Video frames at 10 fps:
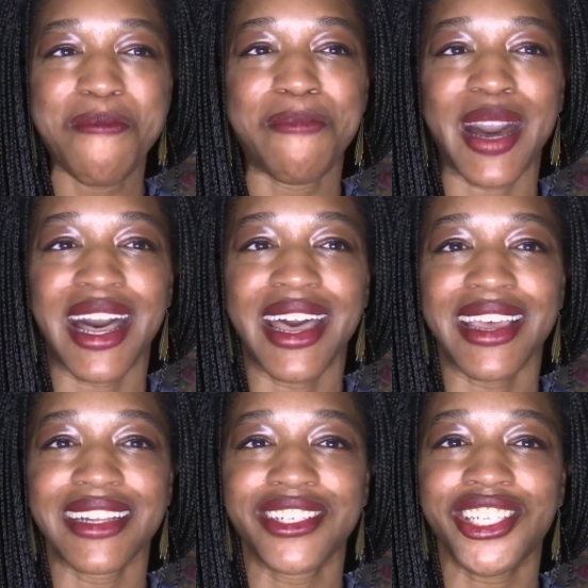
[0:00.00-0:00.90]

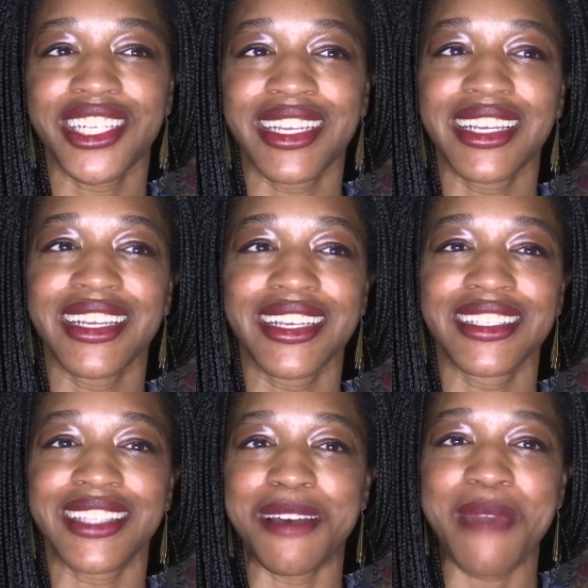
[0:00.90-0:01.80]
But she
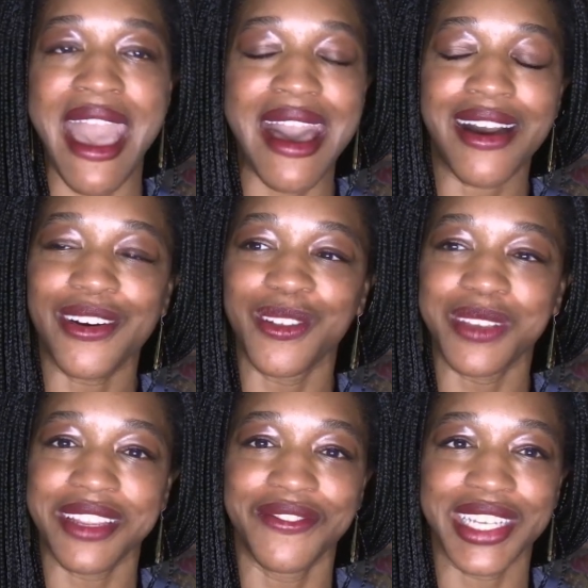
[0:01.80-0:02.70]
somehow
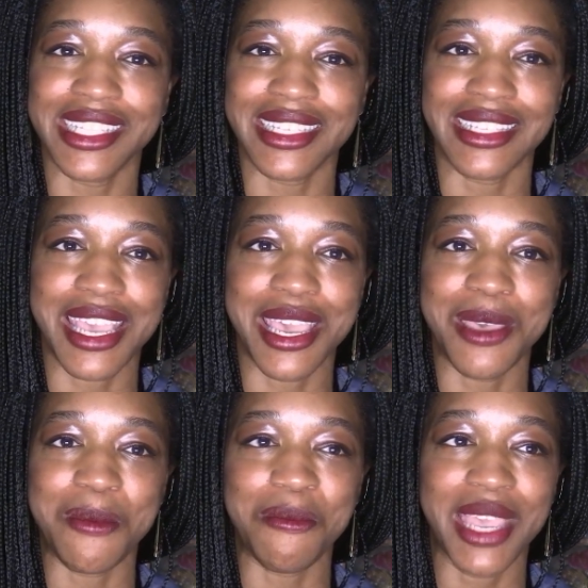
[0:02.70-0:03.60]
convinces
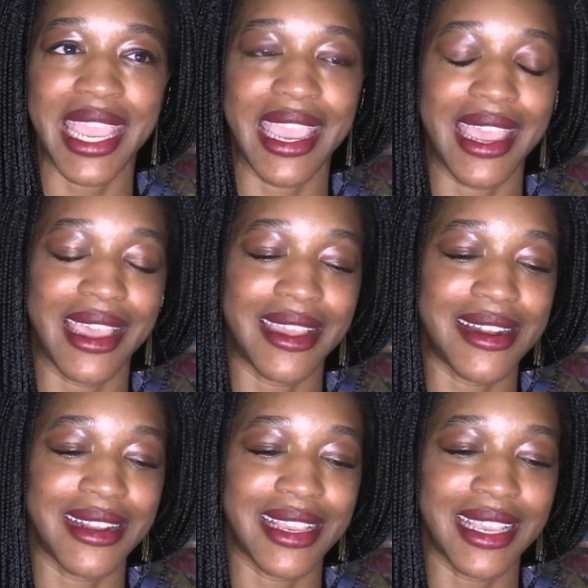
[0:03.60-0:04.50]
him,
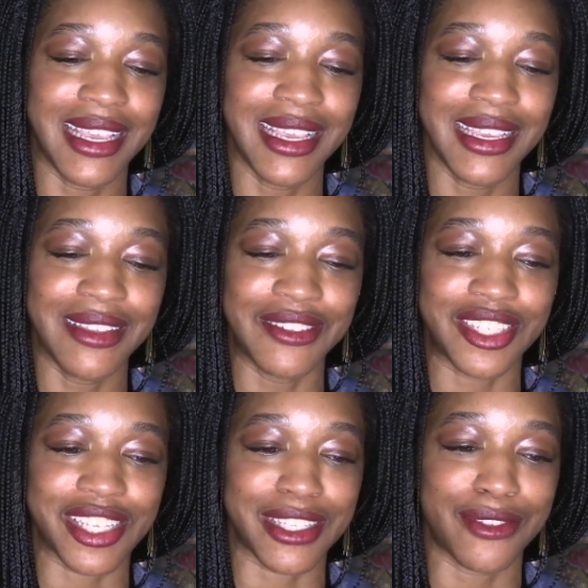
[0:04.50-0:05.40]
and he
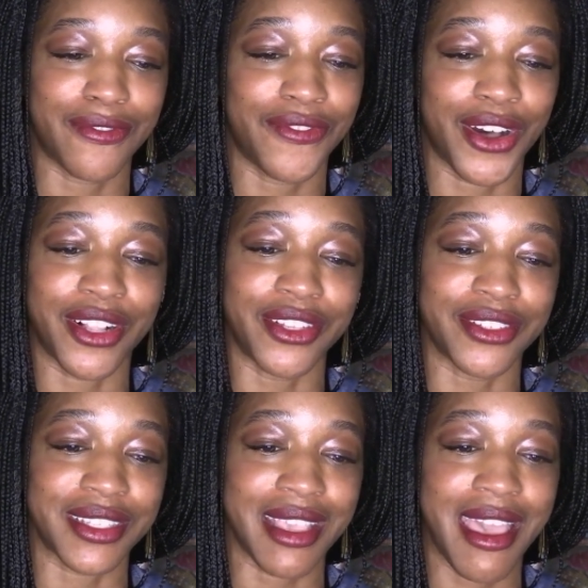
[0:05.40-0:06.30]
just
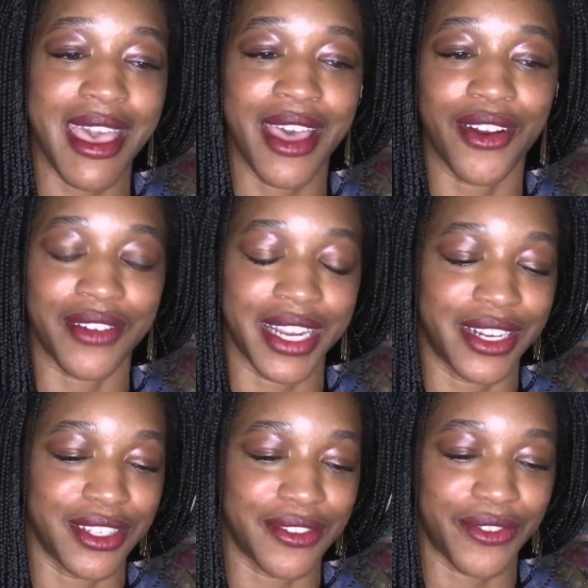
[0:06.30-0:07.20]
falls head over
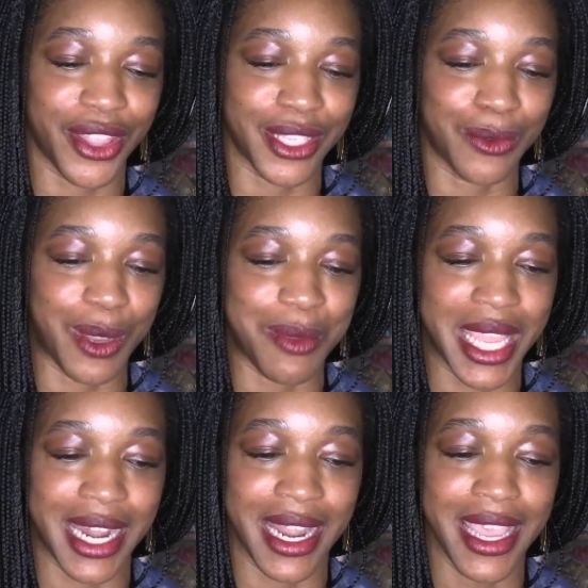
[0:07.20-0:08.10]
heels for this
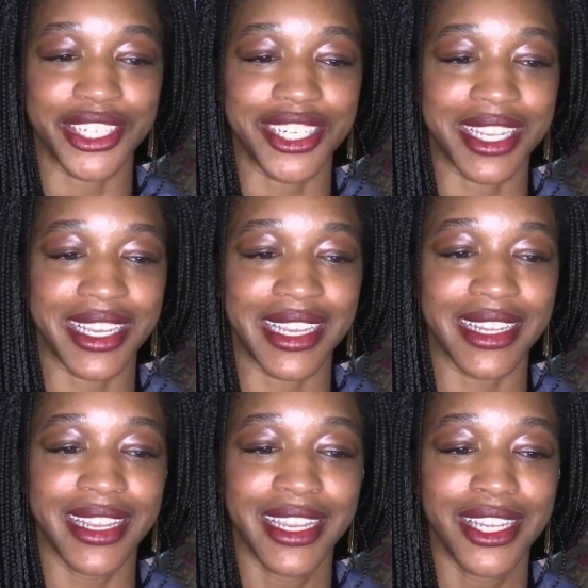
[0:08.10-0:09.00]
woman.
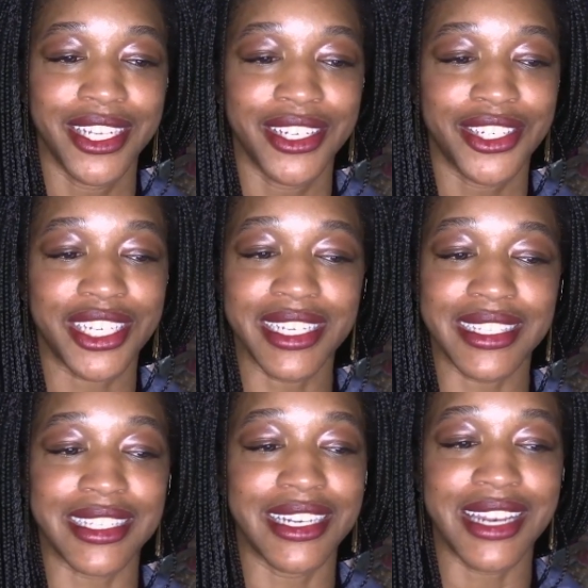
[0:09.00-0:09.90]
She
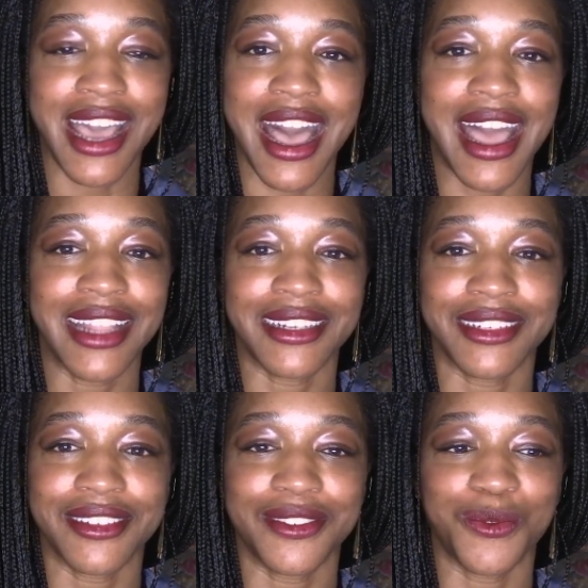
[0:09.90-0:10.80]
is not
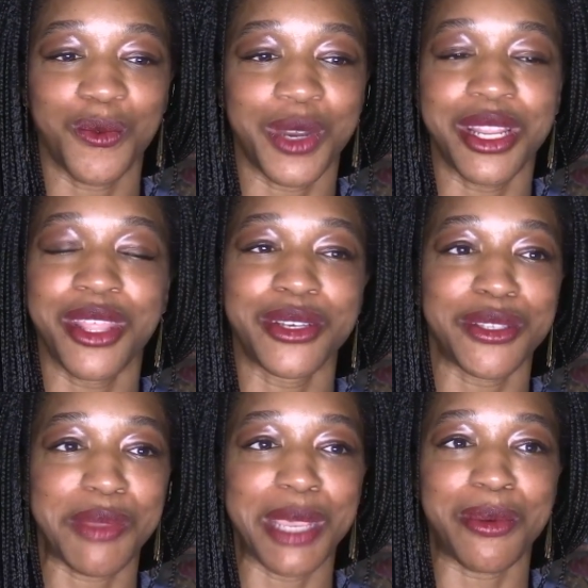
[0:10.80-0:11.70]
one of
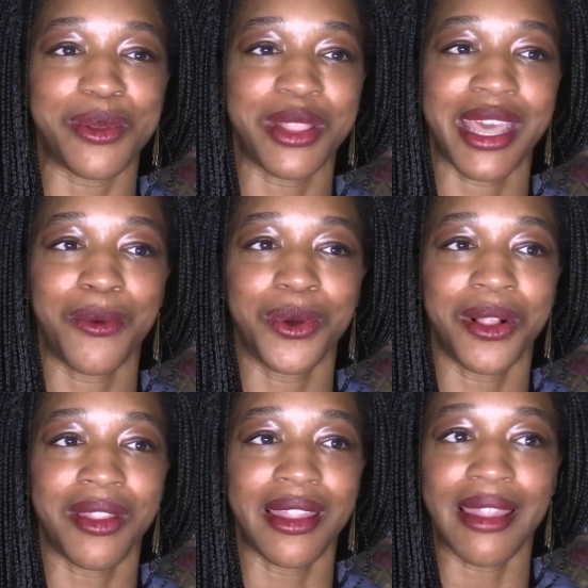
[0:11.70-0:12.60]
those people that
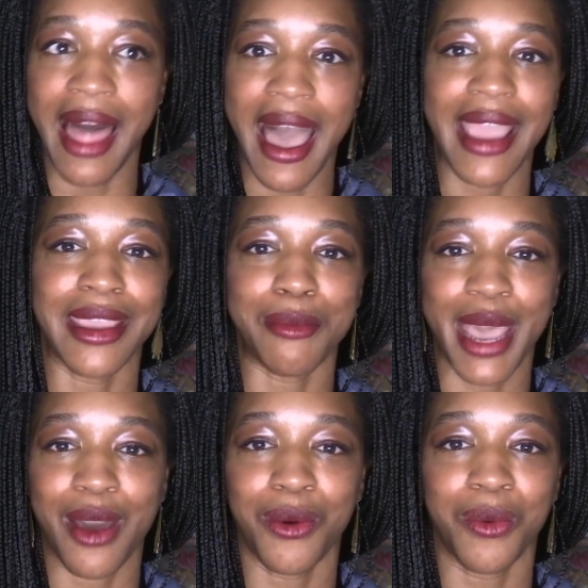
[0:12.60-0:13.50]
will lie
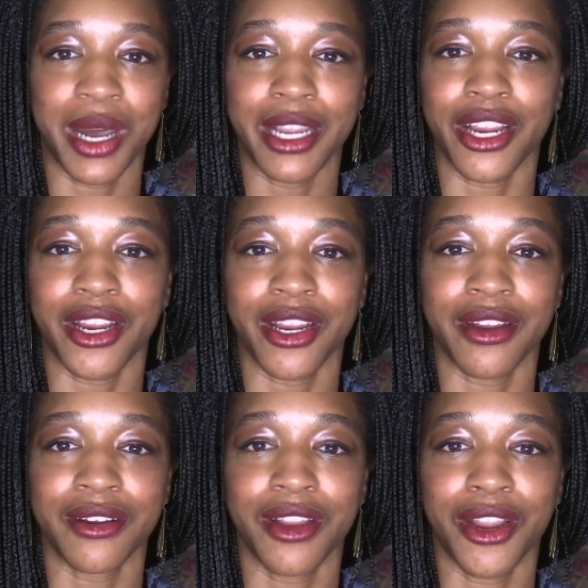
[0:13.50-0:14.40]
about what
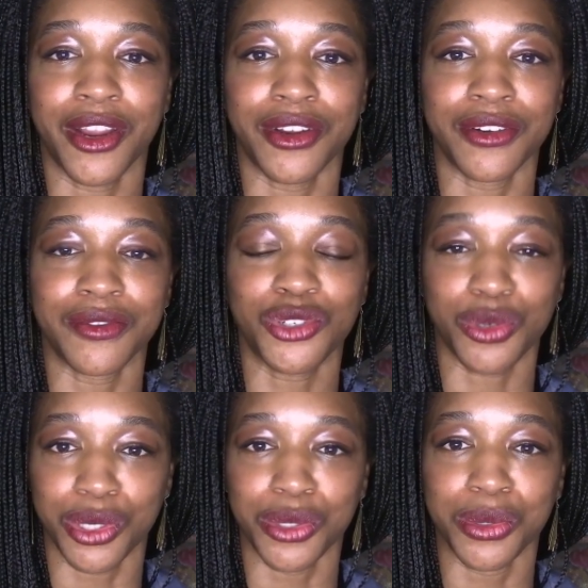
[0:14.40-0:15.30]
her
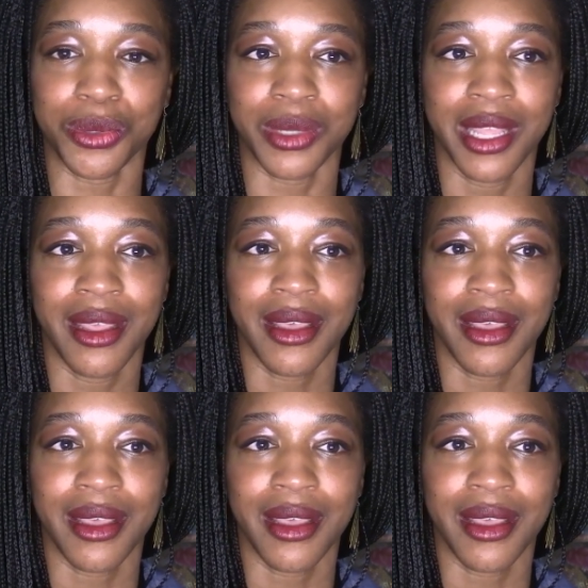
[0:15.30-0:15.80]
true